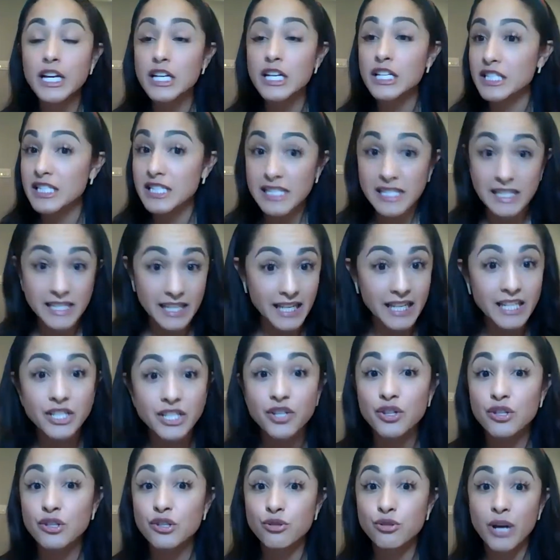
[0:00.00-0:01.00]
sticking to
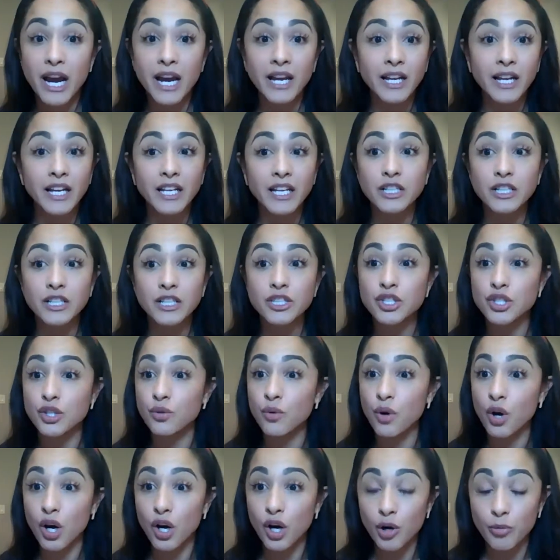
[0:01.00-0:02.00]
the training, you
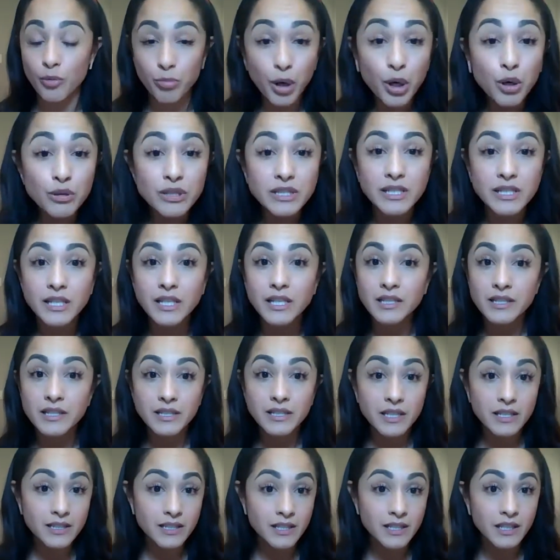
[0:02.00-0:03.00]
are posting
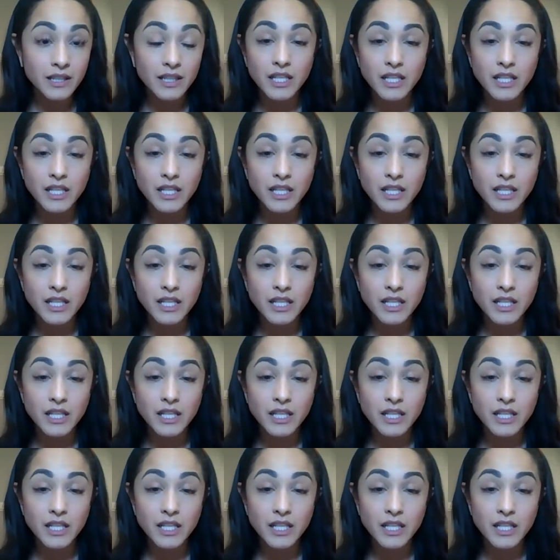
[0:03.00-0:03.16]
consistently,